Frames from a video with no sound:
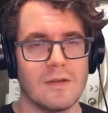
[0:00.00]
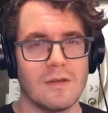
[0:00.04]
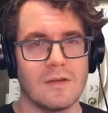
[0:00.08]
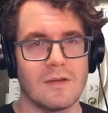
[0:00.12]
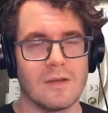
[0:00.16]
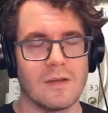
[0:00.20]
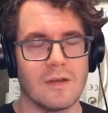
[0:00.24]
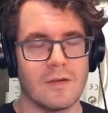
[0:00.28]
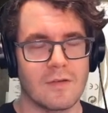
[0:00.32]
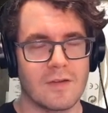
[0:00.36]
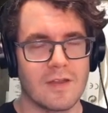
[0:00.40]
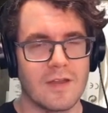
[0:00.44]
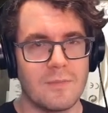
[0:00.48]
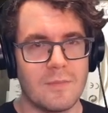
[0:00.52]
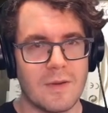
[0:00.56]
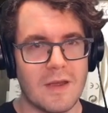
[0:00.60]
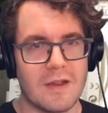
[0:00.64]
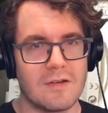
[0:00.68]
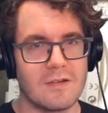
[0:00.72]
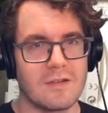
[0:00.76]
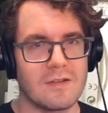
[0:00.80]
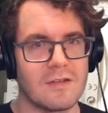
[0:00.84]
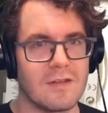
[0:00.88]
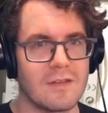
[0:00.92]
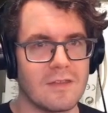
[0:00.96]
you know, kit
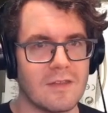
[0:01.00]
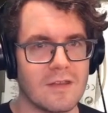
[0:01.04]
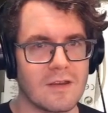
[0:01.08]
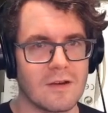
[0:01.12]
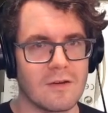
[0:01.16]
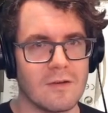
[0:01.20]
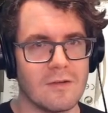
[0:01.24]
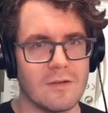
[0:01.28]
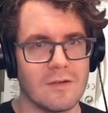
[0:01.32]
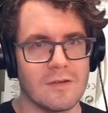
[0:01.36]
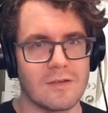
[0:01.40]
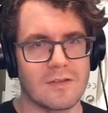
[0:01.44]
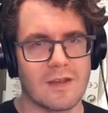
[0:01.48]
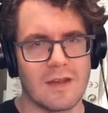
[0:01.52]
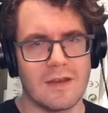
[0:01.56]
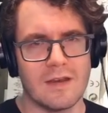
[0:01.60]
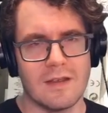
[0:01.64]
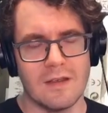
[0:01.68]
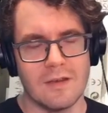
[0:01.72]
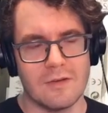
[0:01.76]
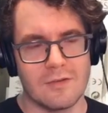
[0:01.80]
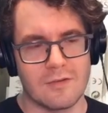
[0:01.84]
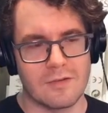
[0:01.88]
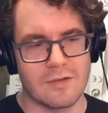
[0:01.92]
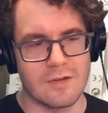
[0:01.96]
bashes I think are always kind of
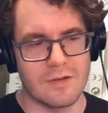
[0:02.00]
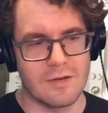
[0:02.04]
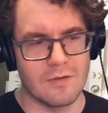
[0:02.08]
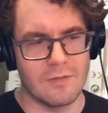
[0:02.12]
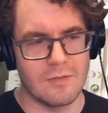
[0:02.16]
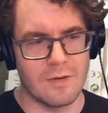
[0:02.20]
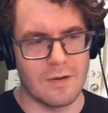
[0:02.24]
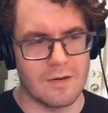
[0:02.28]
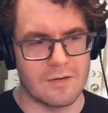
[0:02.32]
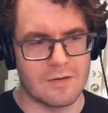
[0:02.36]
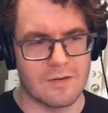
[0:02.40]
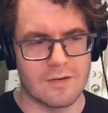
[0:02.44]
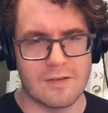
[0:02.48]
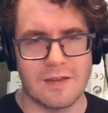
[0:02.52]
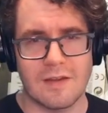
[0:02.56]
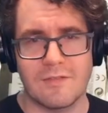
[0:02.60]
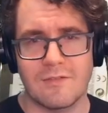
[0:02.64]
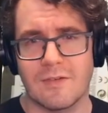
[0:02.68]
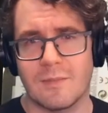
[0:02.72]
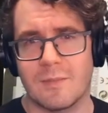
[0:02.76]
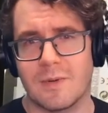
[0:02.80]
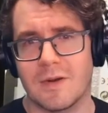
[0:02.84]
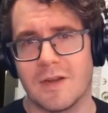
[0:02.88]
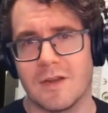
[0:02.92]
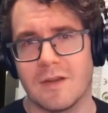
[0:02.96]
interesting to watch because
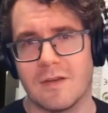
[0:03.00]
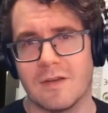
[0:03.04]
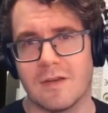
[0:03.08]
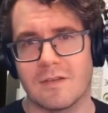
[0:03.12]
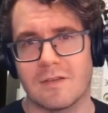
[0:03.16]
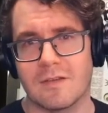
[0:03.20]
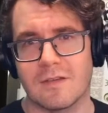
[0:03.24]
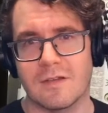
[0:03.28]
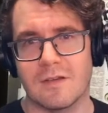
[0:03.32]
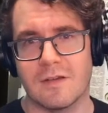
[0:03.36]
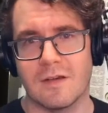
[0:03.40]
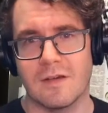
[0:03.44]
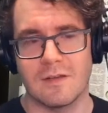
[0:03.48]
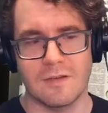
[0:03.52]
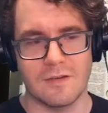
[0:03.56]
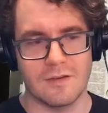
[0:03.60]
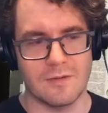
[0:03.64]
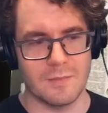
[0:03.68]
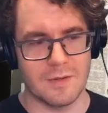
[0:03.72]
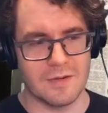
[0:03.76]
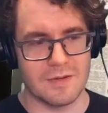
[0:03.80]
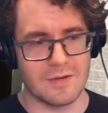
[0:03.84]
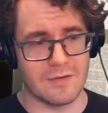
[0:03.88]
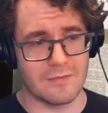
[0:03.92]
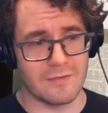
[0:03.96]
everybody does it a little
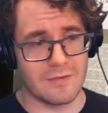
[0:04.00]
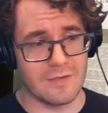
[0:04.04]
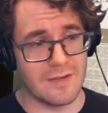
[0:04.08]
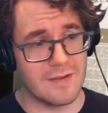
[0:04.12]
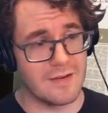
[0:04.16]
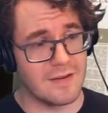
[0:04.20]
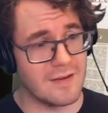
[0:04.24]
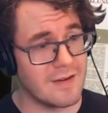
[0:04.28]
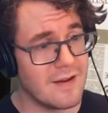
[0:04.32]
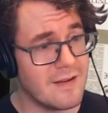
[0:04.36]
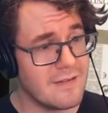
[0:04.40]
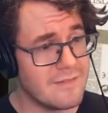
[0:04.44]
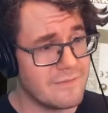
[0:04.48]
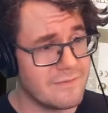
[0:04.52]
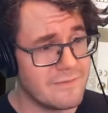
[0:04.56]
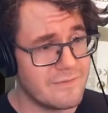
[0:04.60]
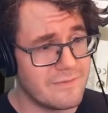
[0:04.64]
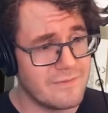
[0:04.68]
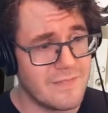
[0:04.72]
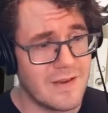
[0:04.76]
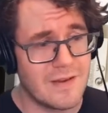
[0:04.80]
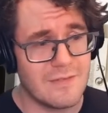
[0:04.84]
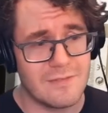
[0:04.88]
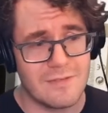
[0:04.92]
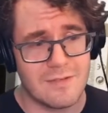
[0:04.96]
bit differently, and I've
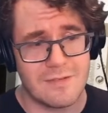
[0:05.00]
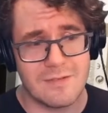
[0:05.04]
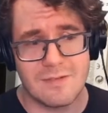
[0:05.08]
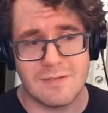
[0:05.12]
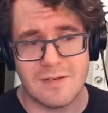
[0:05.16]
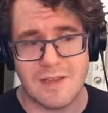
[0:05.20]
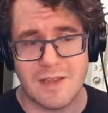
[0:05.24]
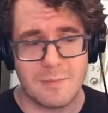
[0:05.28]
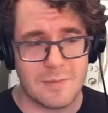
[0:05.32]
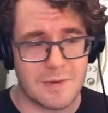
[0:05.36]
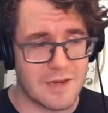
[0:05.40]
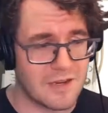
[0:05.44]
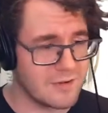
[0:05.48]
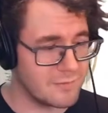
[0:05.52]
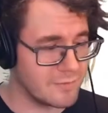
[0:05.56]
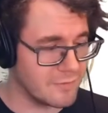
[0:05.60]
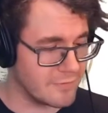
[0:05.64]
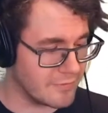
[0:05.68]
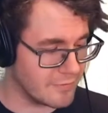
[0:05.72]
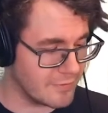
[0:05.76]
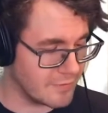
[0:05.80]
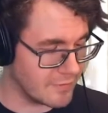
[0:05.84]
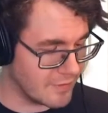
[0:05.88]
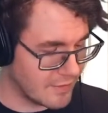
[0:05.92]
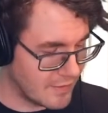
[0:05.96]
never kit bashed
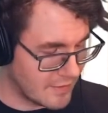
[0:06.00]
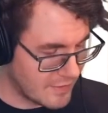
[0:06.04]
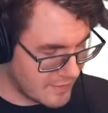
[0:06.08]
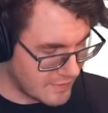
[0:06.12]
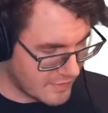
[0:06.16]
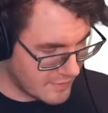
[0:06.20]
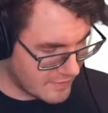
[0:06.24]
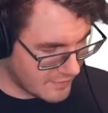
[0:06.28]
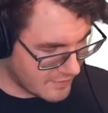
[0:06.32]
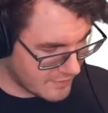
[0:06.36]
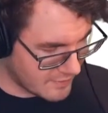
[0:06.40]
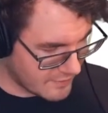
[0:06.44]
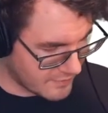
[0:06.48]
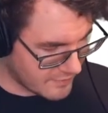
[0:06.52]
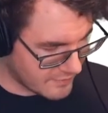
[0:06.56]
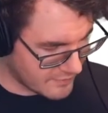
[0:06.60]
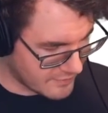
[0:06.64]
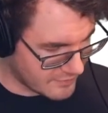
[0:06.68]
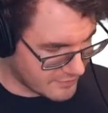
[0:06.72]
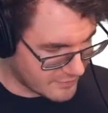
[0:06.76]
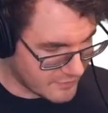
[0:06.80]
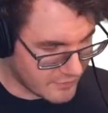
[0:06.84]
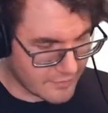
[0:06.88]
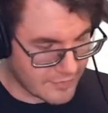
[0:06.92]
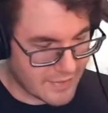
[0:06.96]
before.
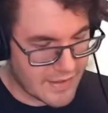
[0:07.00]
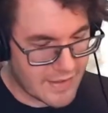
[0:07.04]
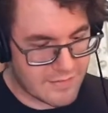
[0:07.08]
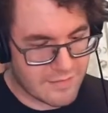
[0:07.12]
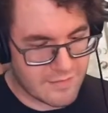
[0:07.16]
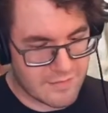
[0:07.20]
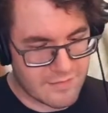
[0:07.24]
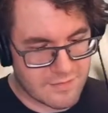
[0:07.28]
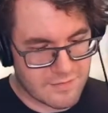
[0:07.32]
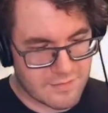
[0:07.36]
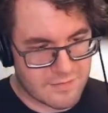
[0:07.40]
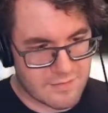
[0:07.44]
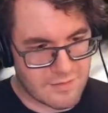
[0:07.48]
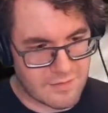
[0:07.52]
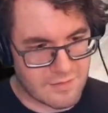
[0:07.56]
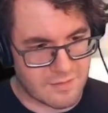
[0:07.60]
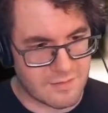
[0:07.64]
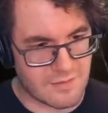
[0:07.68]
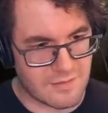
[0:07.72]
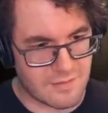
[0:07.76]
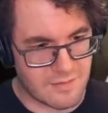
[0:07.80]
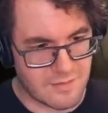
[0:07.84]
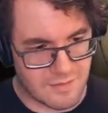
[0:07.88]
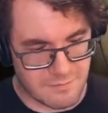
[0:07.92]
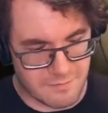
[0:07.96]
So that is
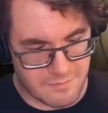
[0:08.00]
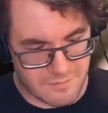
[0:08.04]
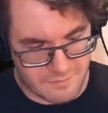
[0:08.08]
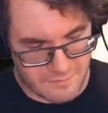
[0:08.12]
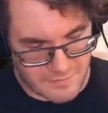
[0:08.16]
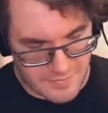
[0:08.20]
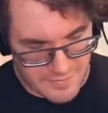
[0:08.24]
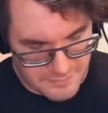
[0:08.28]
a